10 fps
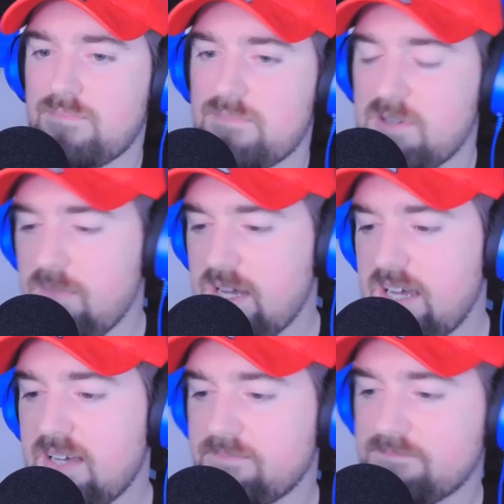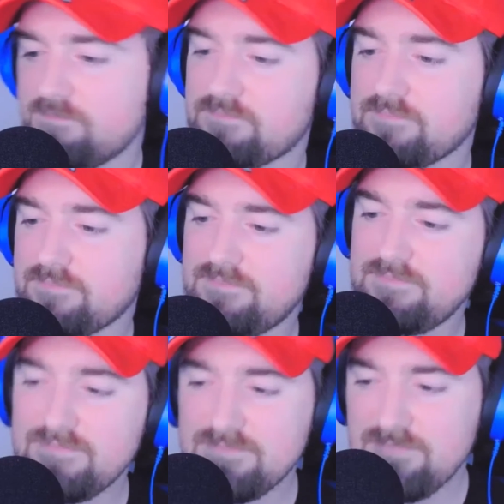me,
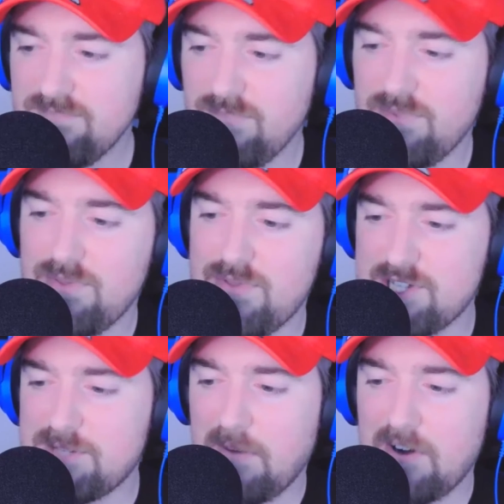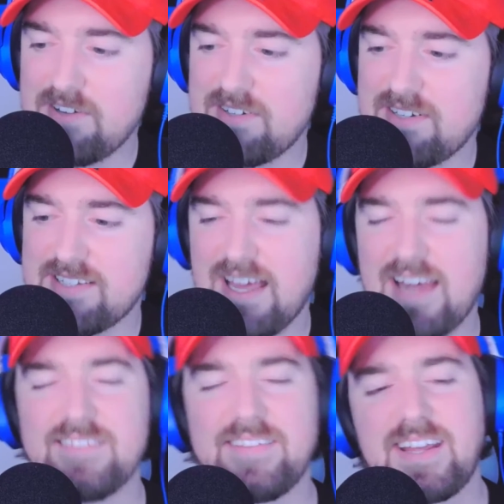this part is
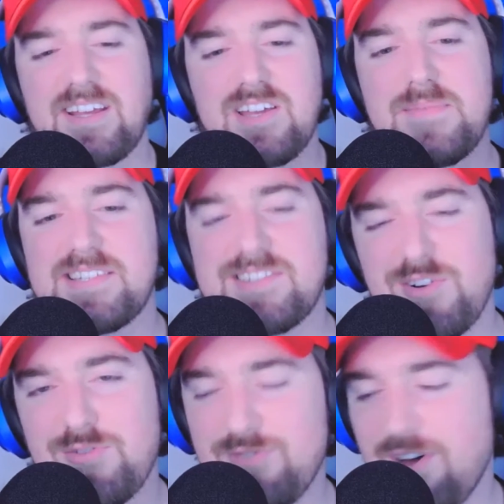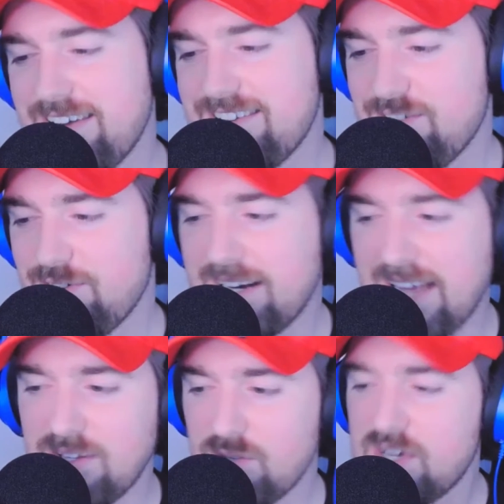kind of like, it could have been so fun too.
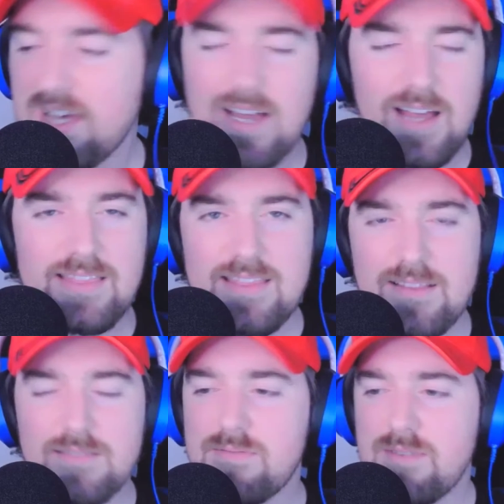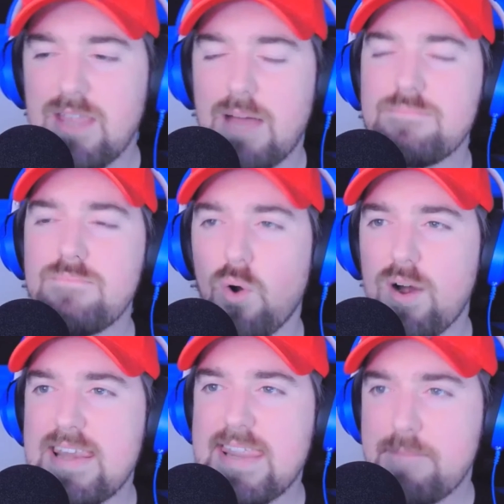Again, I'm more
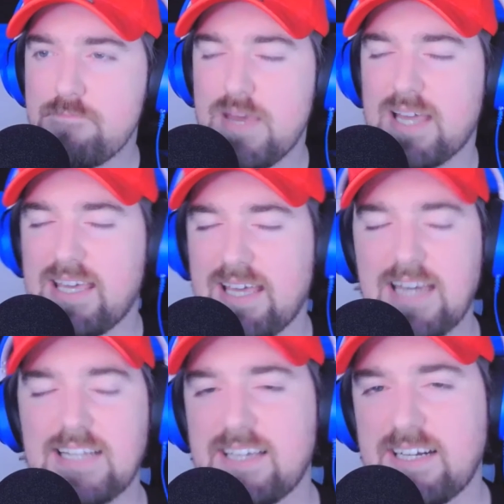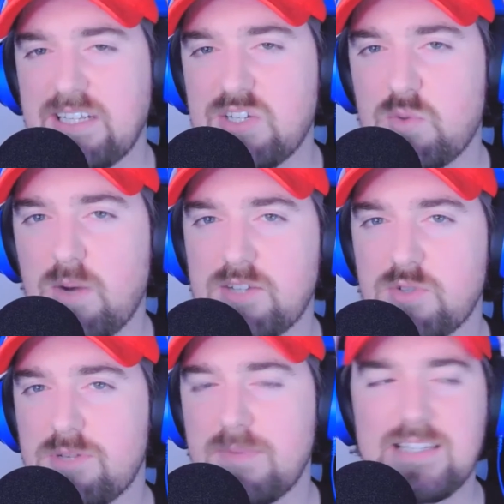nitpicking anything in this race,
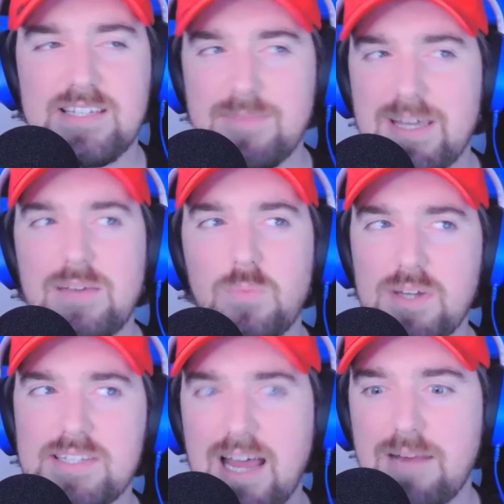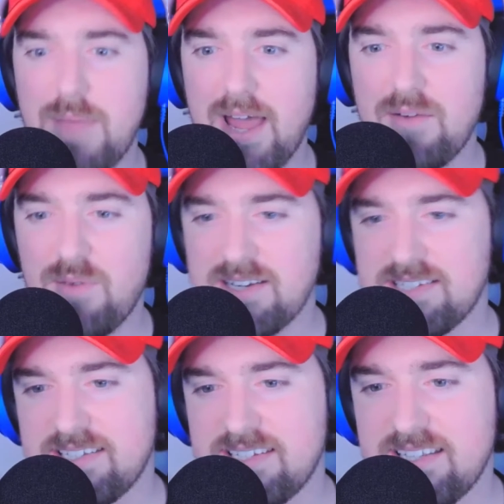which means to me, it was not a bad race.
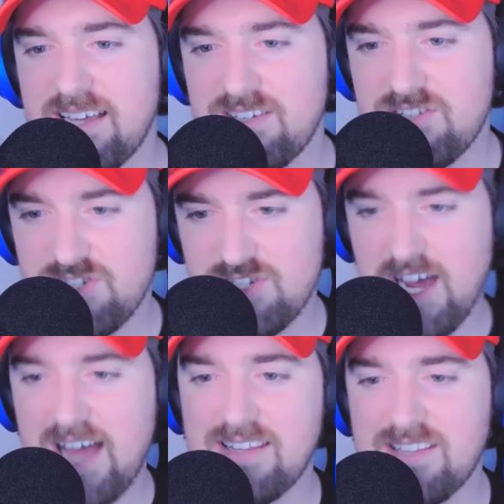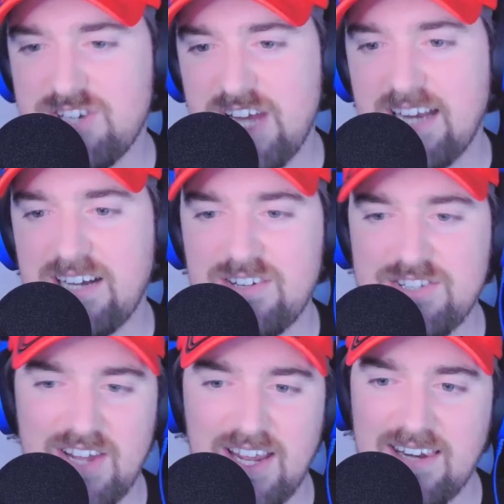I see that John in the chat here
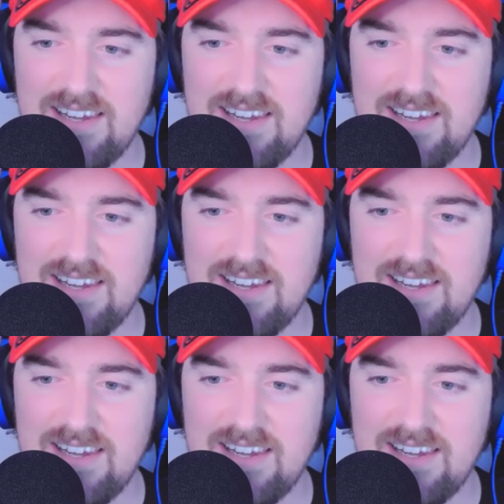saying